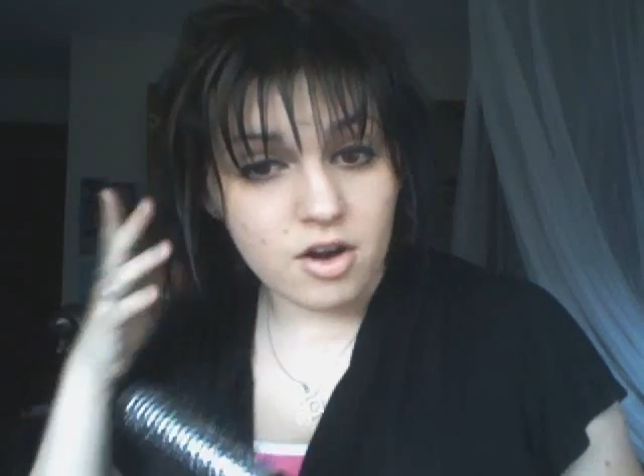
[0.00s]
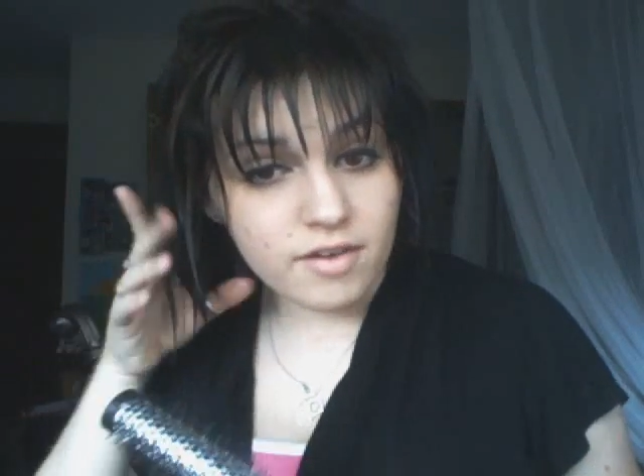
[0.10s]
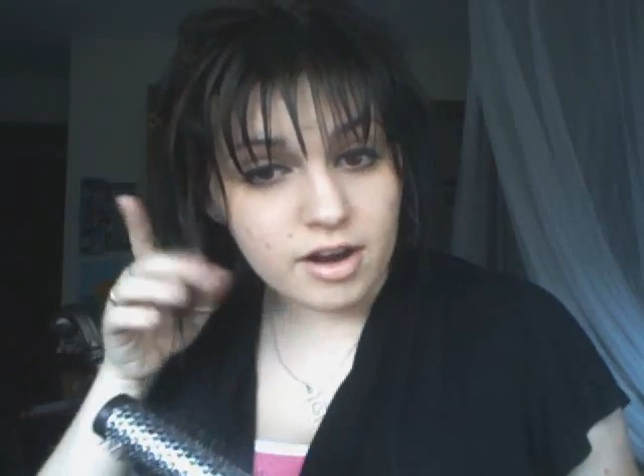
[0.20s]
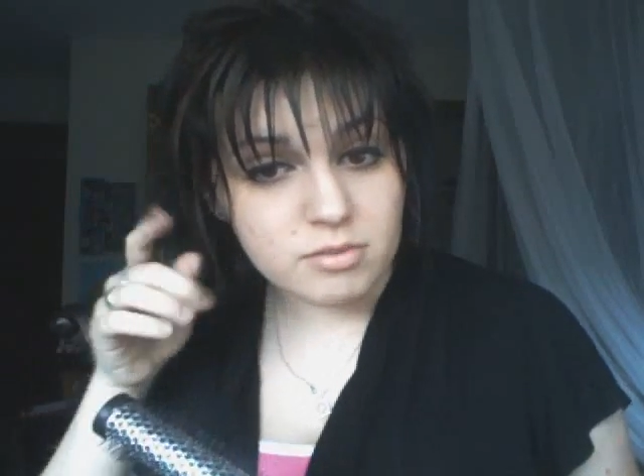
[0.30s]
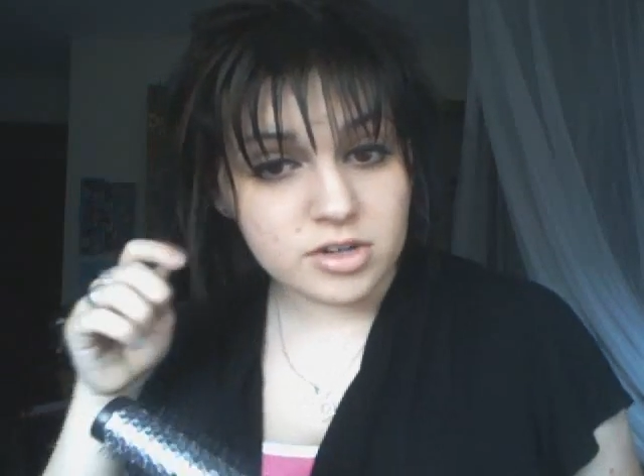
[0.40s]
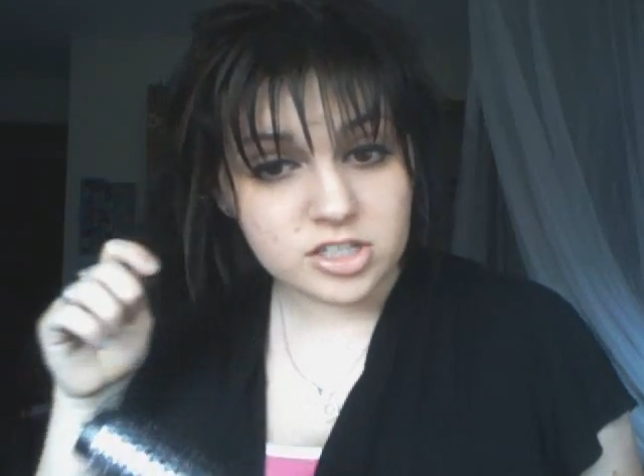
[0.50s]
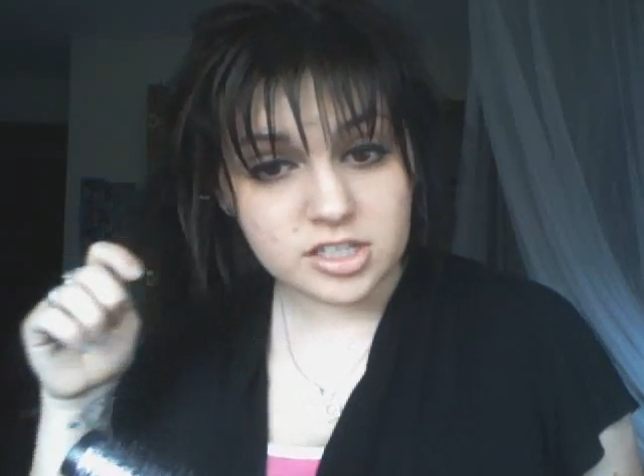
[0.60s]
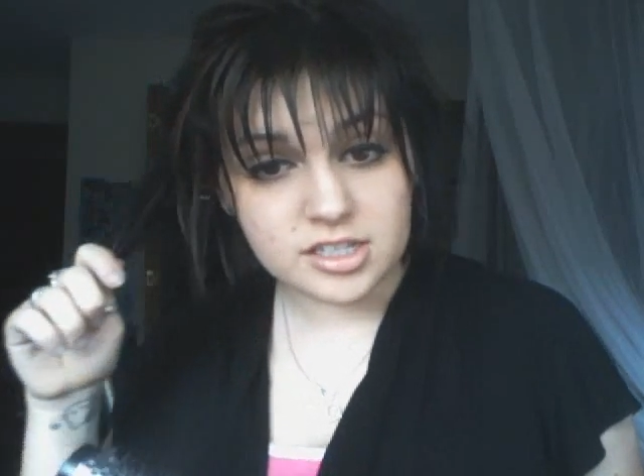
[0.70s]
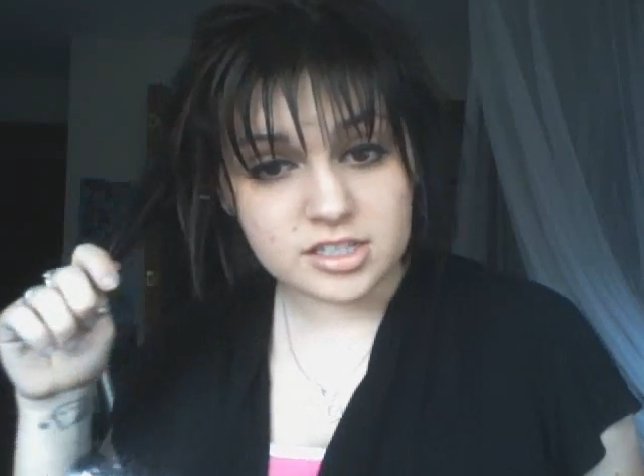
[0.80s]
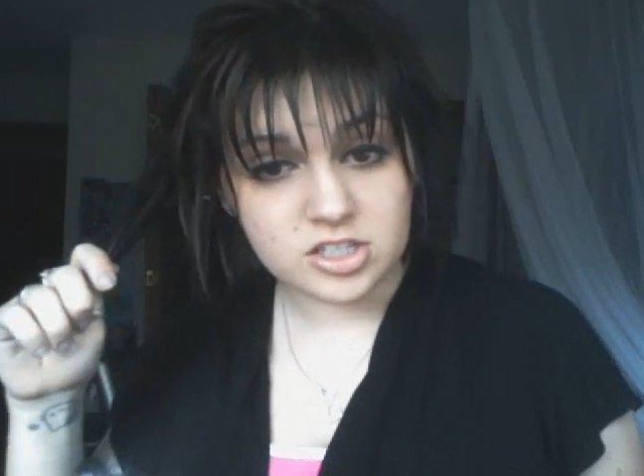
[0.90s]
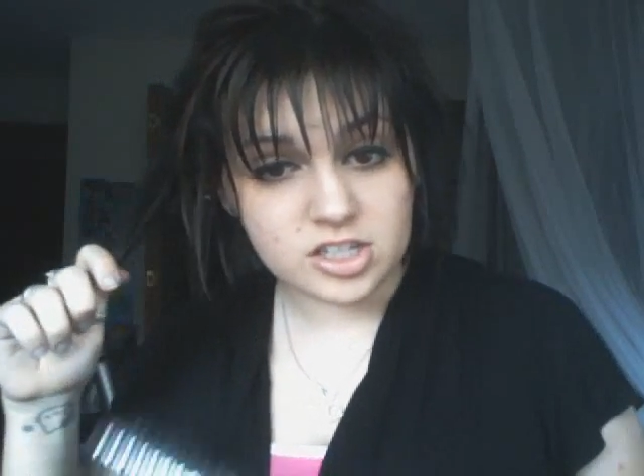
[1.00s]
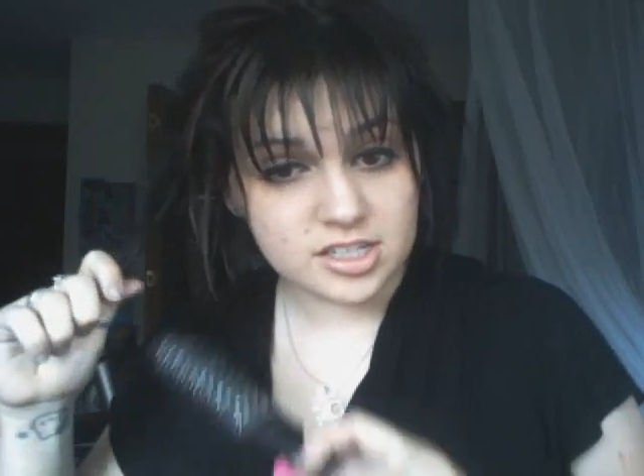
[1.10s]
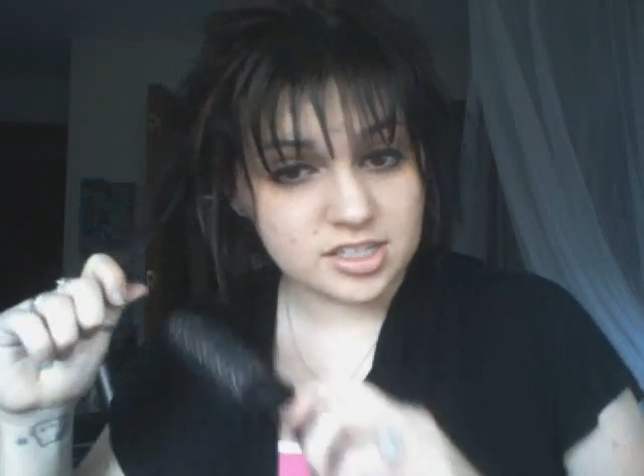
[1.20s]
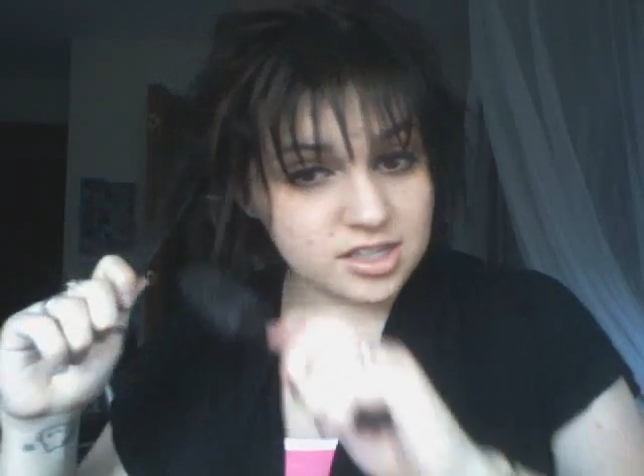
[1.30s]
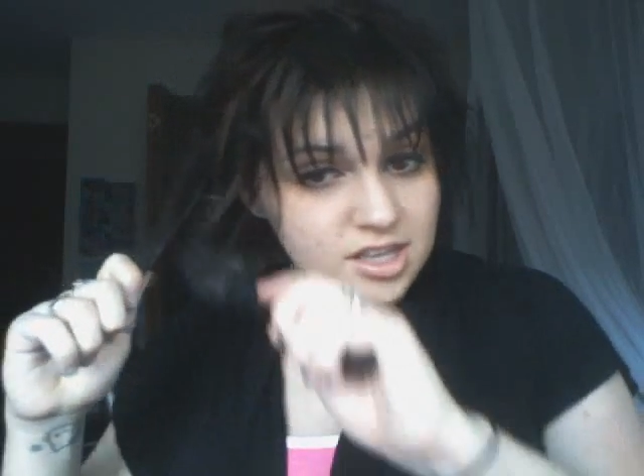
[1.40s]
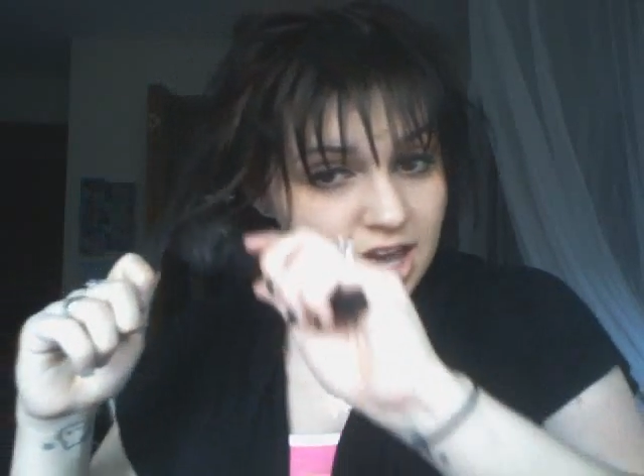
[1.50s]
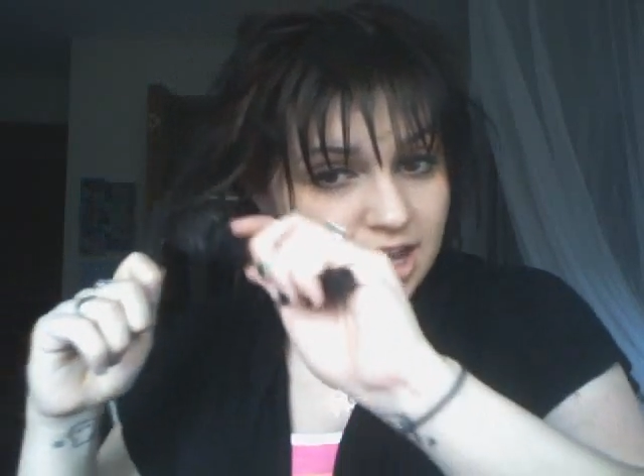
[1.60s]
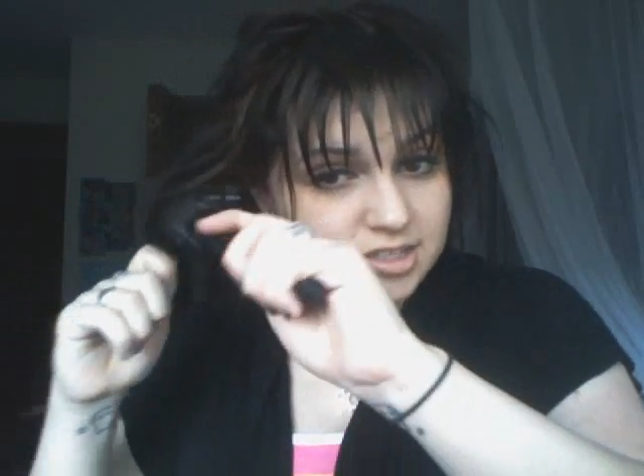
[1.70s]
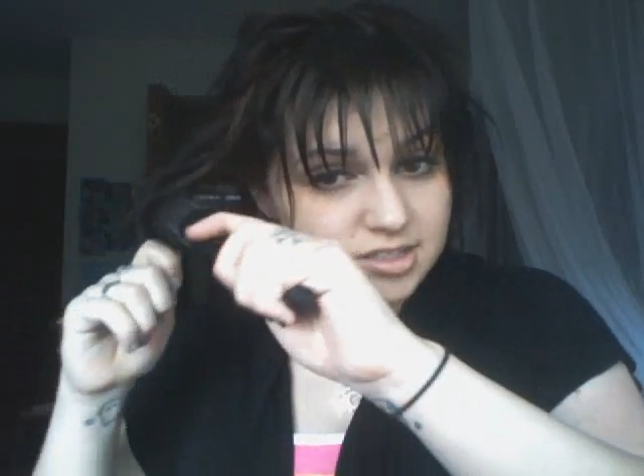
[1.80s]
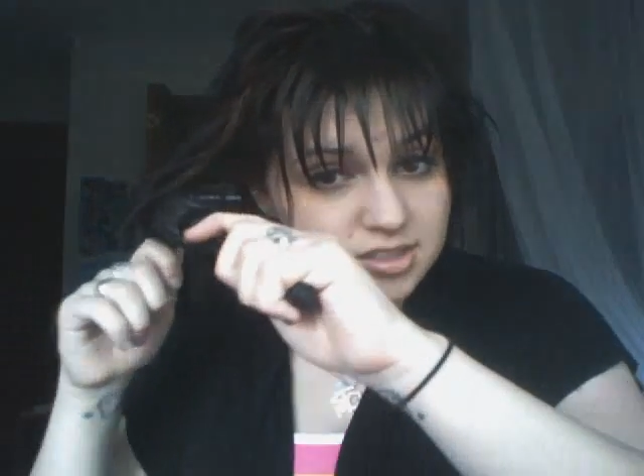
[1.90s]
Round brushing is just at the
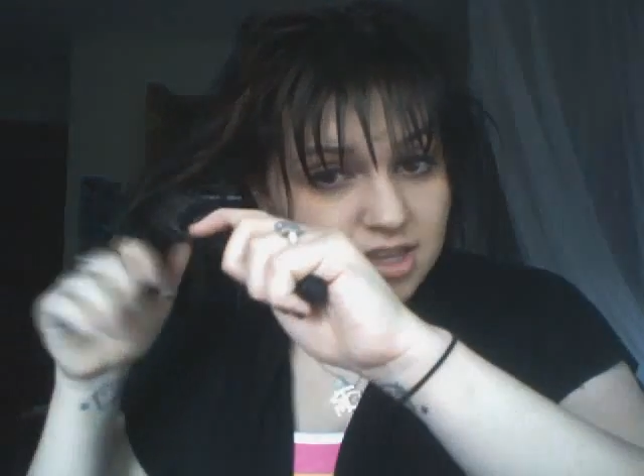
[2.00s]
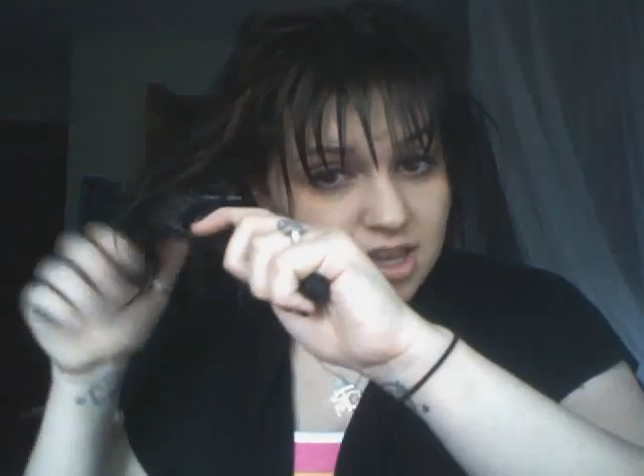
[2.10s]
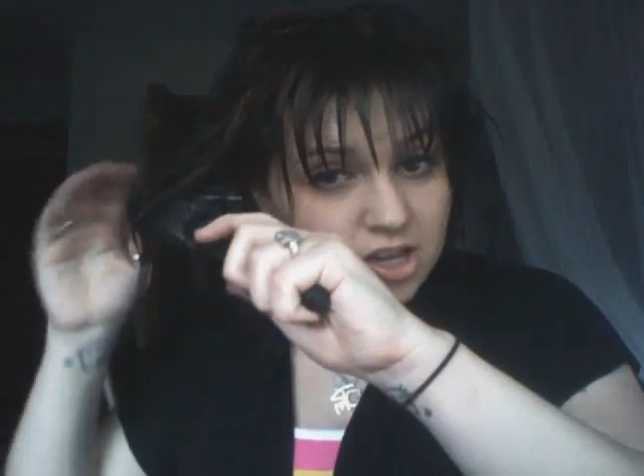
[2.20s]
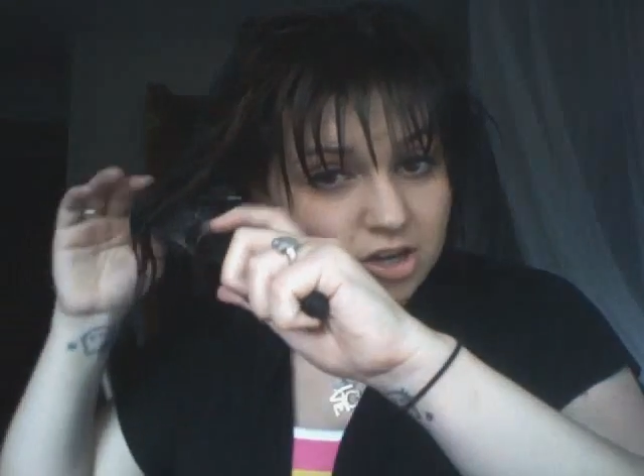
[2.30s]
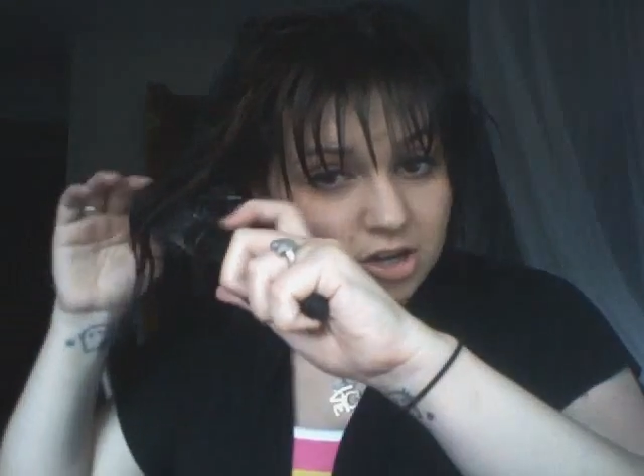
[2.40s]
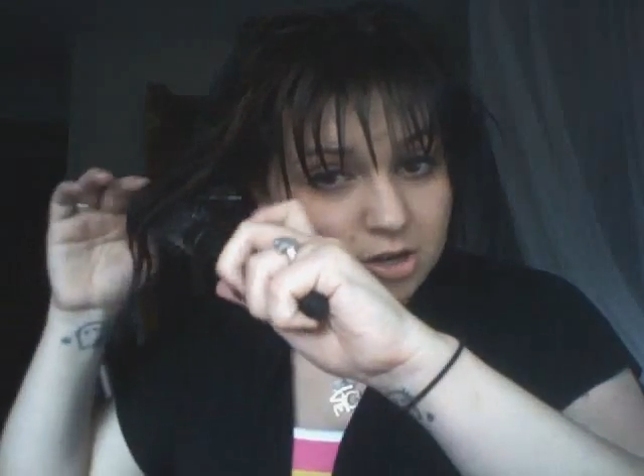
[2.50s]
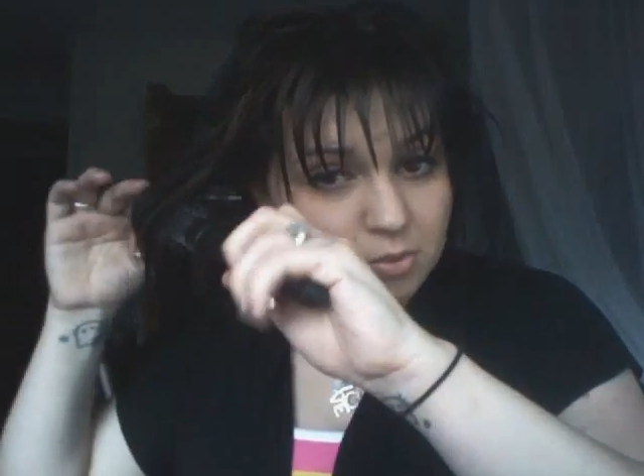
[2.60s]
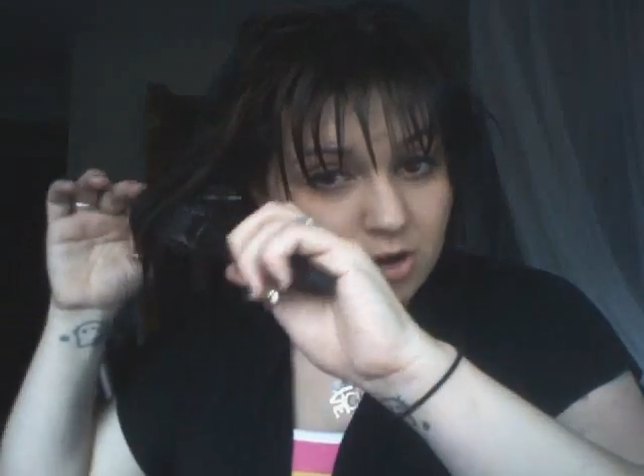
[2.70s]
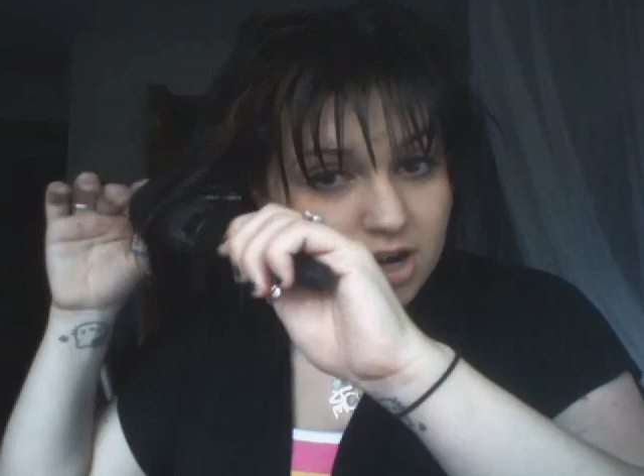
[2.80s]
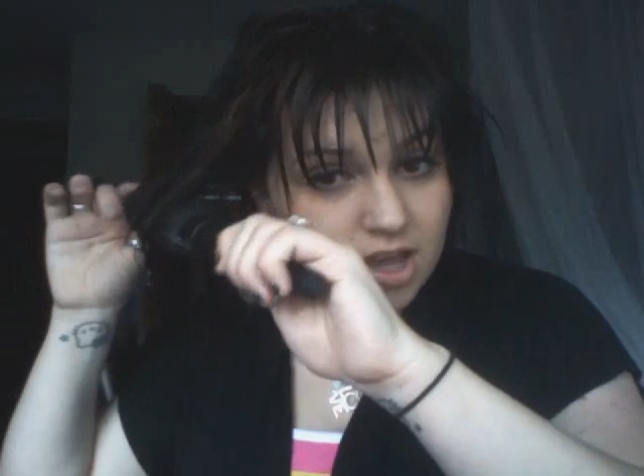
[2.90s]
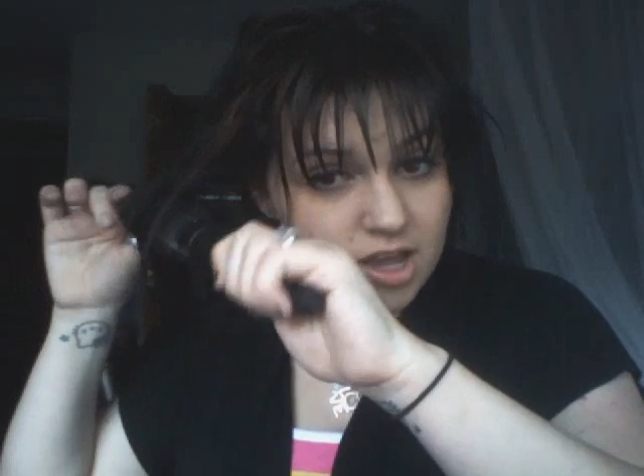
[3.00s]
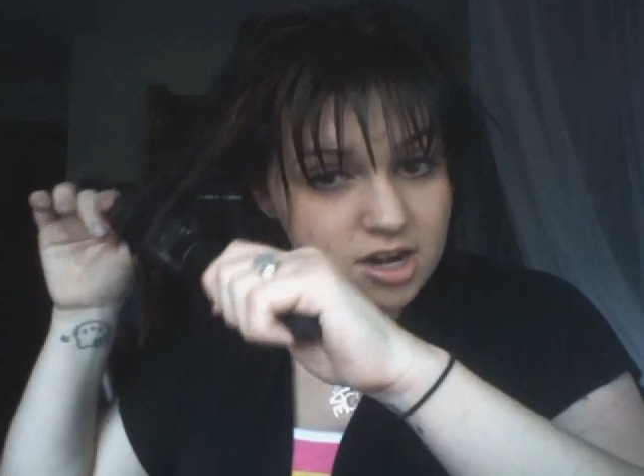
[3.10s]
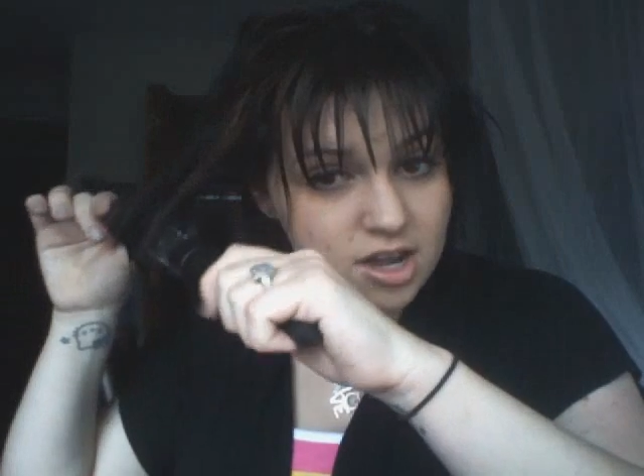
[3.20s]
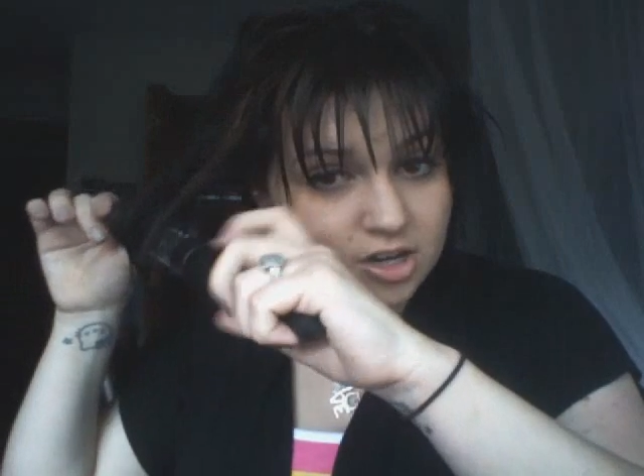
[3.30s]
ends. You're going to put it in,